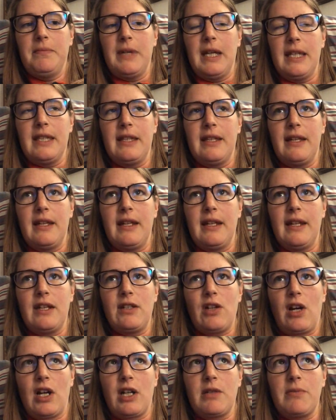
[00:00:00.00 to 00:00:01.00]
And then I
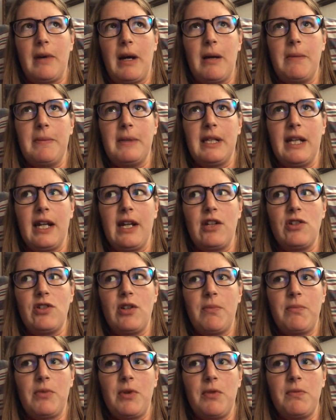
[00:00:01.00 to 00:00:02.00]
talked about being on a
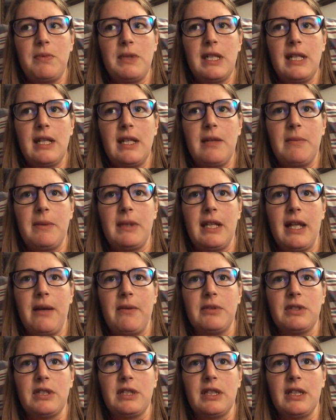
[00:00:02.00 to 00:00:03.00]
jump rope team, and
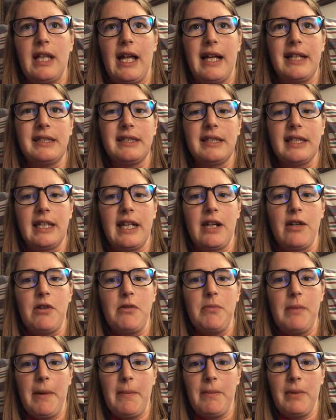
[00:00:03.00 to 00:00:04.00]
that was the last thing I
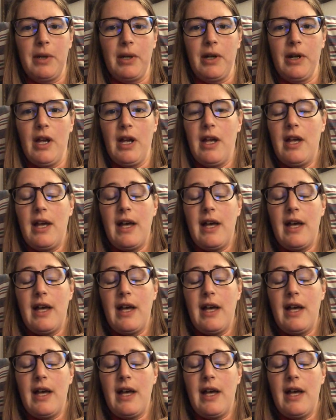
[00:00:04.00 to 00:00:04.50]
remember.